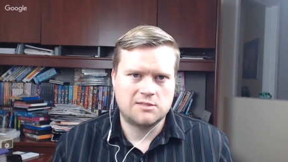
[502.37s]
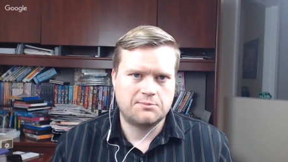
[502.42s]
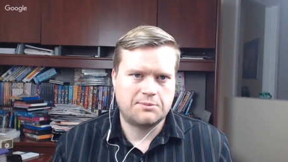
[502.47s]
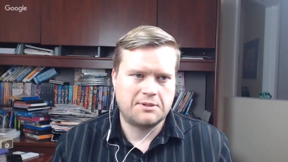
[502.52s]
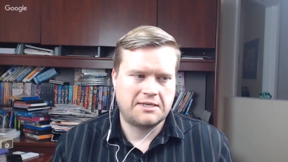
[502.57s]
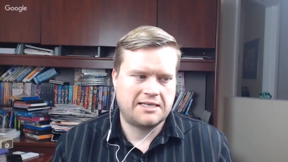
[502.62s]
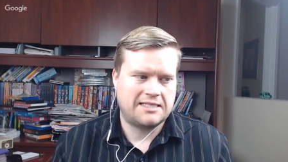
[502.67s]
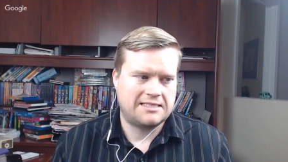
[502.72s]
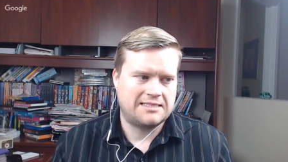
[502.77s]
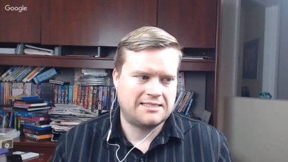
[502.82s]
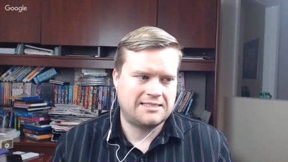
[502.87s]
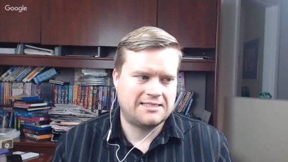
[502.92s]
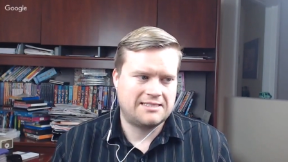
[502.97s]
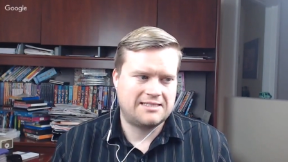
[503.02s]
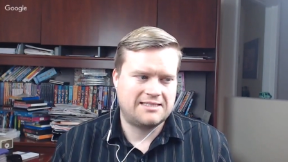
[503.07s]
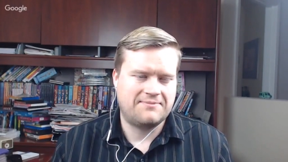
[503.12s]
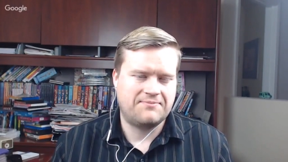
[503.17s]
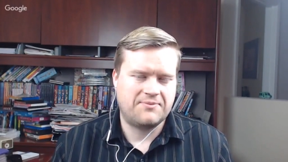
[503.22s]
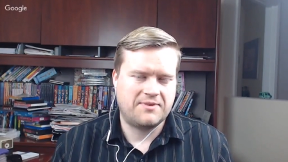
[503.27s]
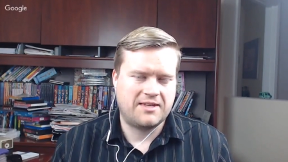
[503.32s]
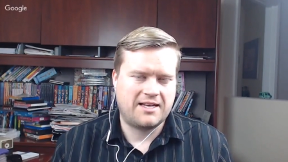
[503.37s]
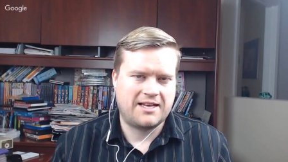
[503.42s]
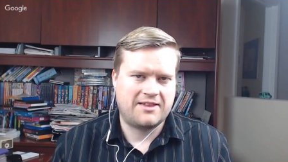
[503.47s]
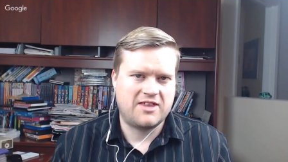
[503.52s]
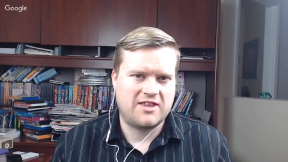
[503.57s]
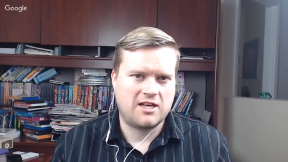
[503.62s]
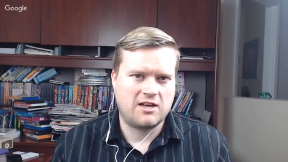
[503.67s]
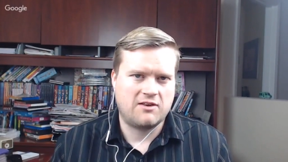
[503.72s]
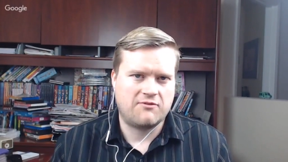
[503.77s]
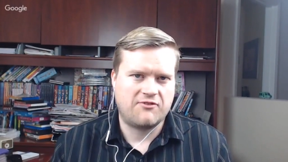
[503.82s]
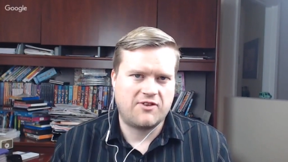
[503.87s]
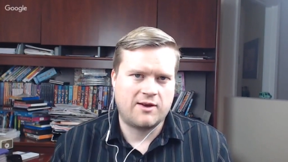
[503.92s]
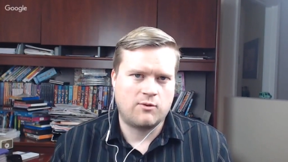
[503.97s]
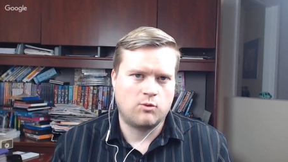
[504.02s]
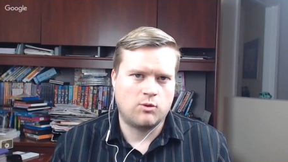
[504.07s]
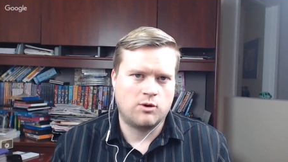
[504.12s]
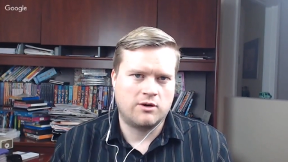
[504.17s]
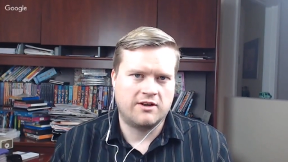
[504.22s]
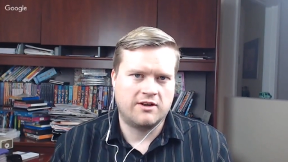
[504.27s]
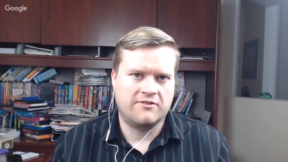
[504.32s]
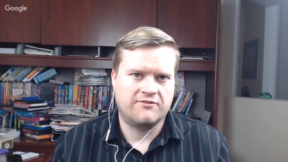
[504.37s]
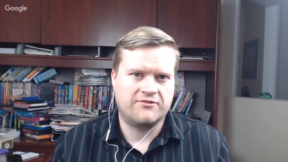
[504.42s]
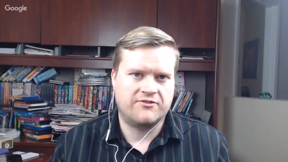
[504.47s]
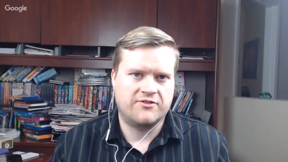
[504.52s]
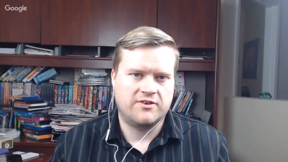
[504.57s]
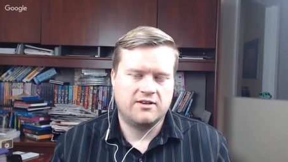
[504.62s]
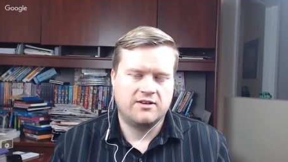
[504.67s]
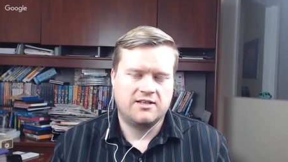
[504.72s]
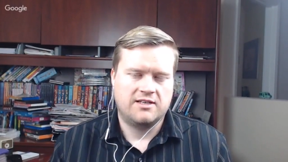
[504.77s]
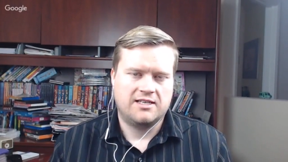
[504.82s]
but I think if I would have